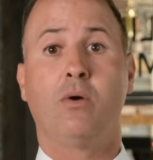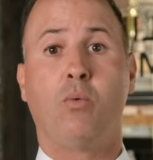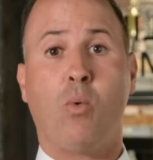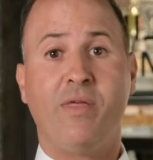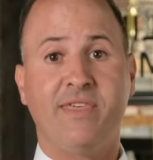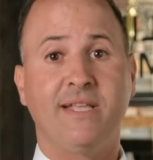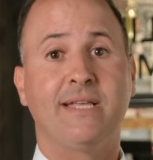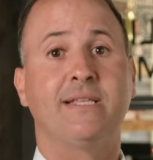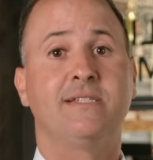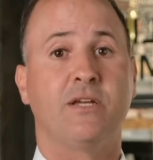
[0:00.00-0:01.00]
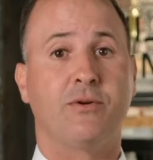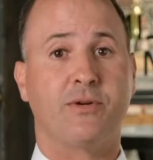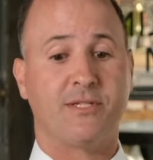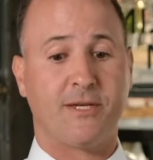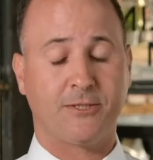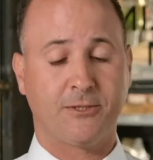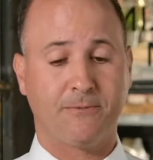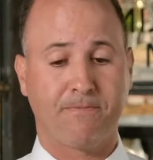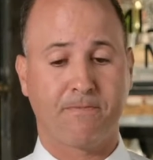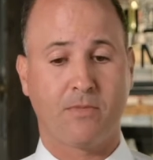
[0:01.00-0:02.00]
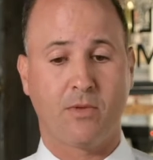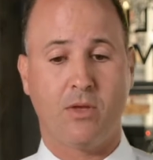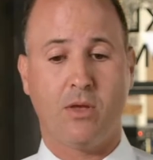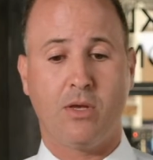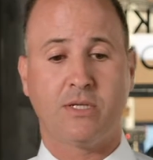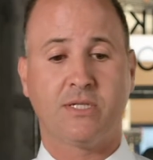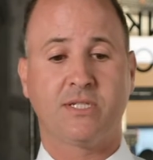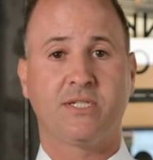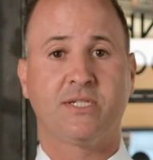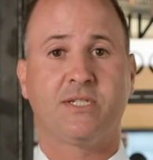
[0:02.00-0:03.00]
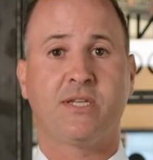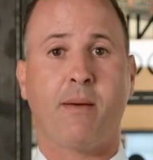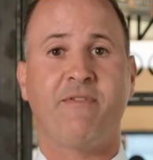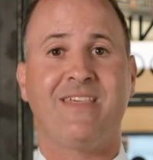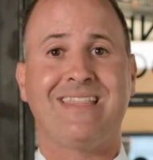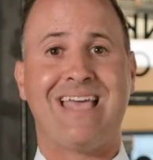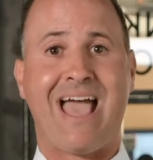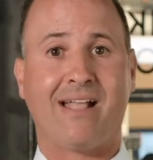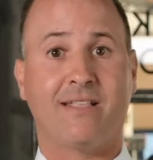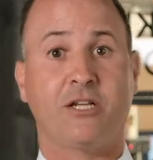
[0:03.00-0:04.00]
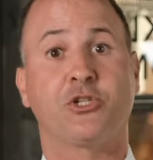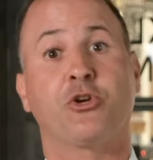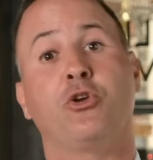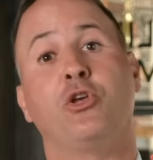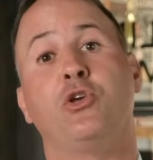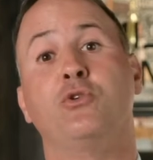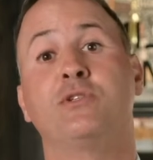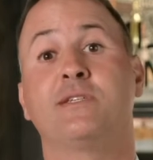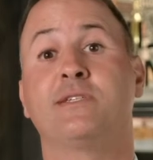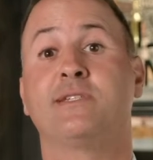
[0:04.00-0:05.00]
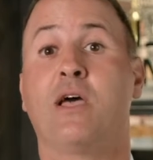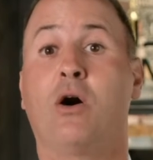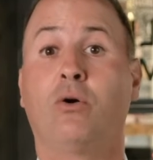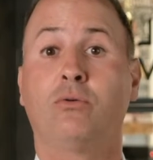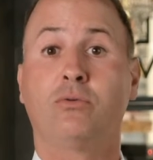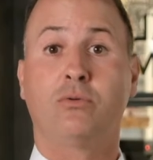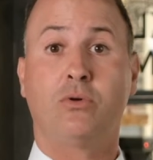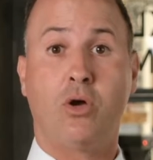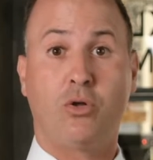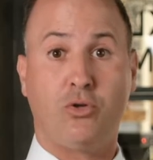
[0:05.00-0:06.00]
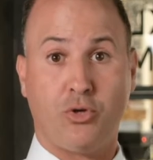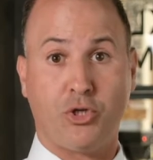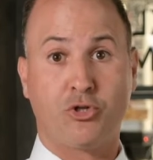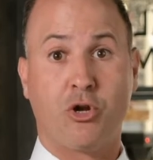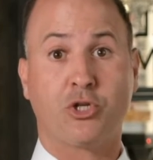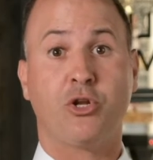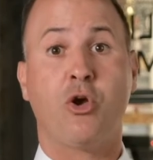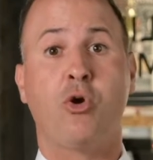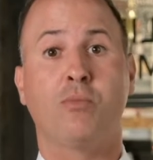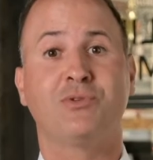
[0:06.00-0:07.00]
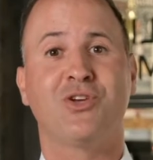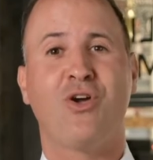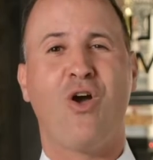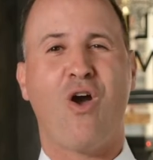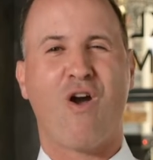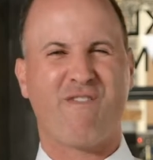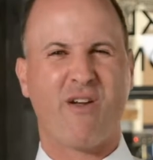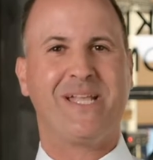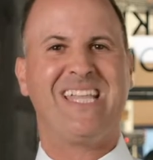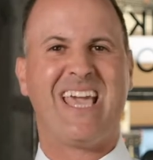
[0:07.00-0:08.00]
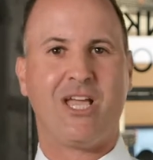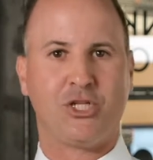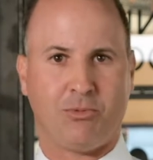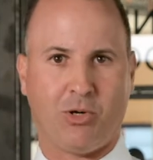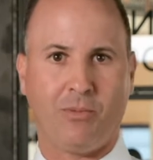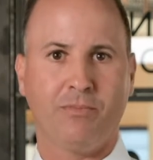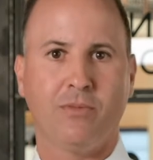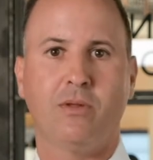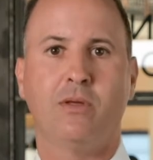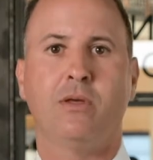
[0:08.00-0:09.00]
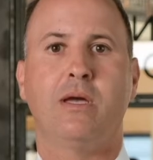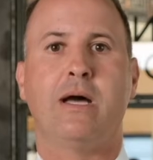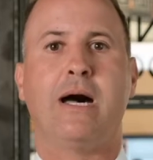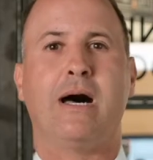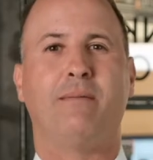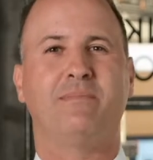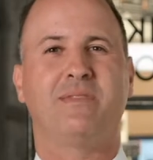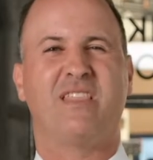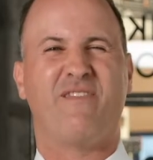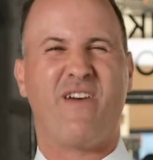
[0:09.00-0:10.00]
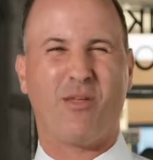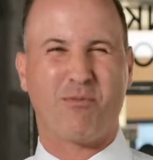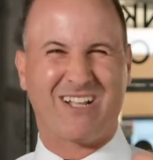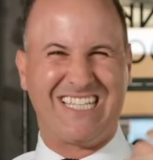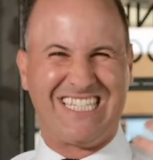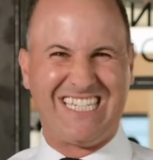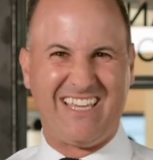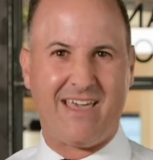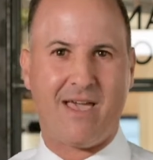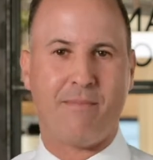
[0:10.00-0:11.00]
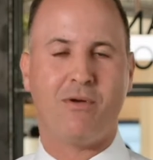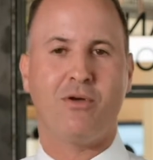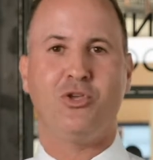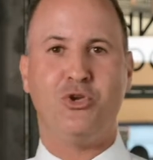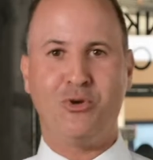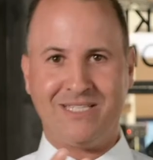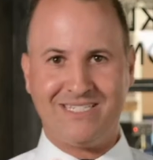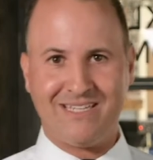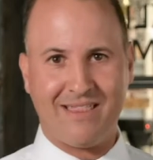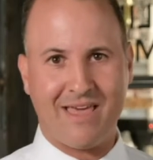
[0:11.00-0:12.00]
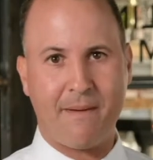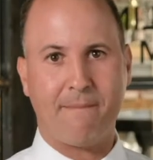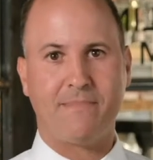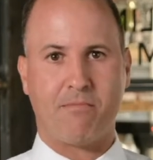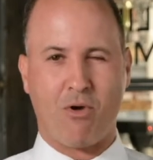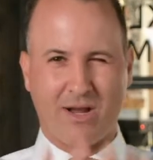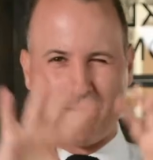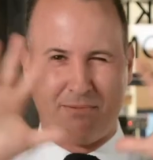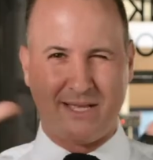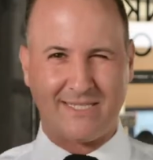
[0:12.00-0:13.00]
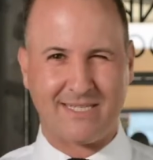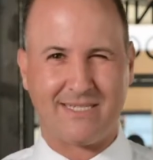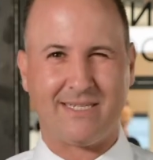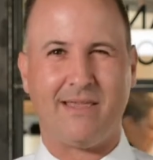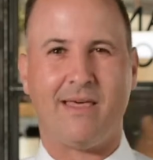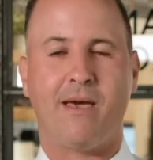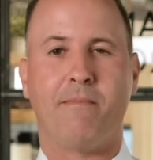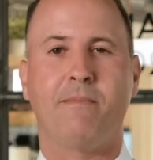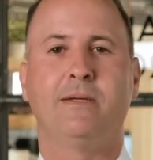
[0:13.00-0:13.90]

One thing to consider is this. Some of the tactics you're going to use to sell new construction homes are very tangible. The developer can see them, you can see them, the marketplace can see them.